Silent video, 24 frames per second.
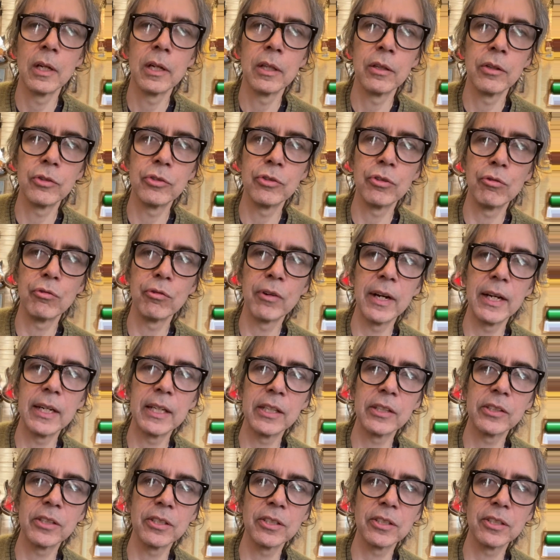There's no
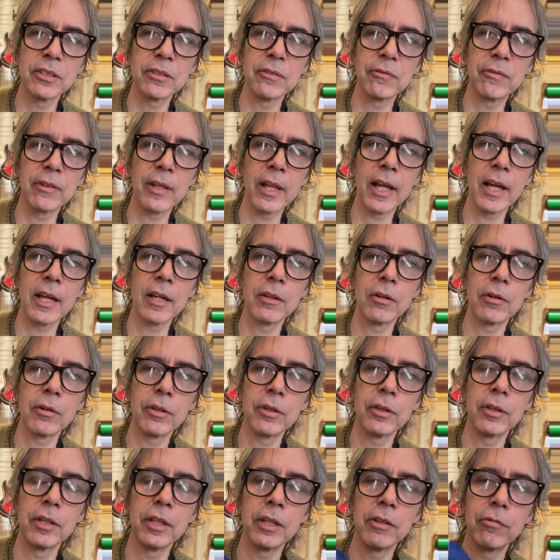radius; it's just flat on
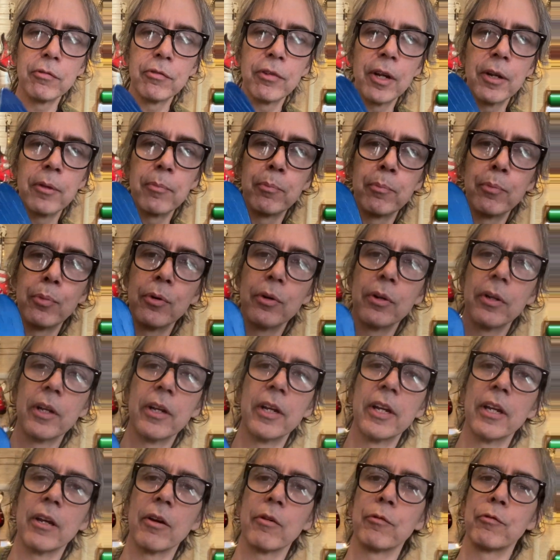the fretboard. There
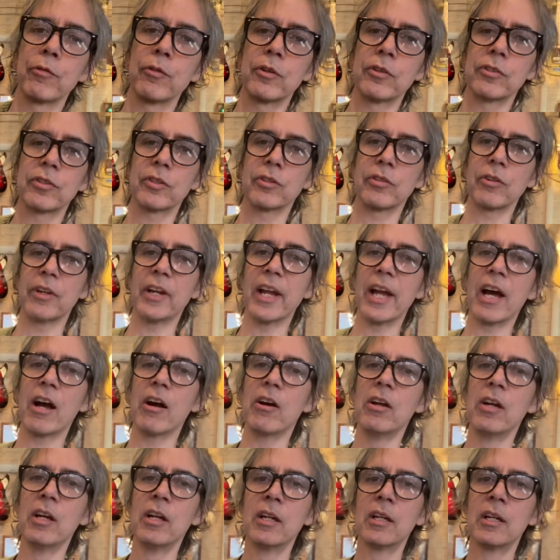you go, first guitar. Now,
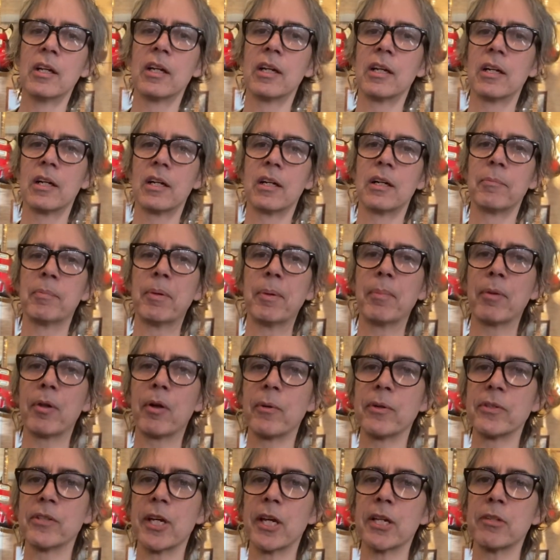people
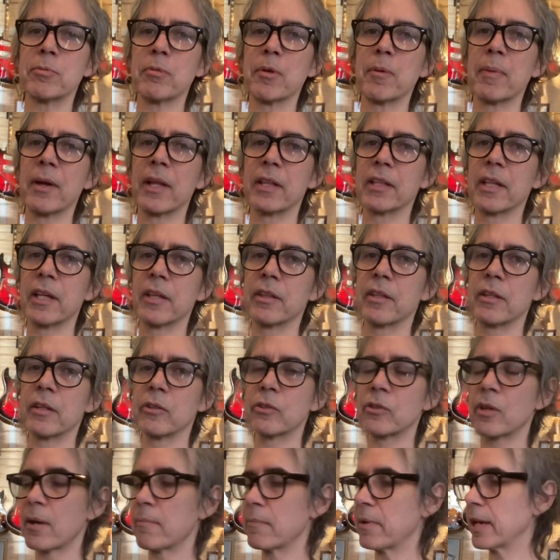always ask me about that thing,
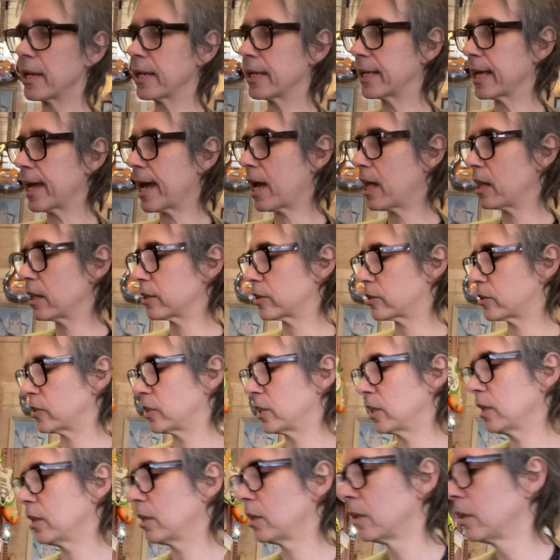so I made a Galaxy